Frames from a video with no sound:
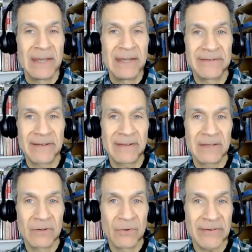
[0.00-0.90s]
is that the
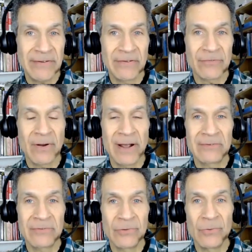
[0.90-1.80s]
US has
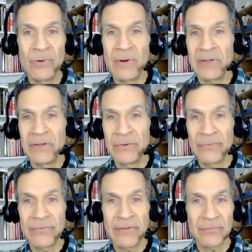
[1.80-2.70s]
tried to
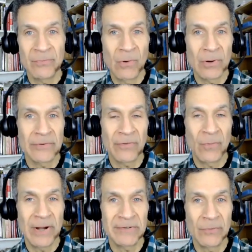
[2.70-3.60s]
use this war as a
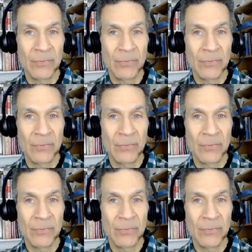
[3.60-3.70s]
way to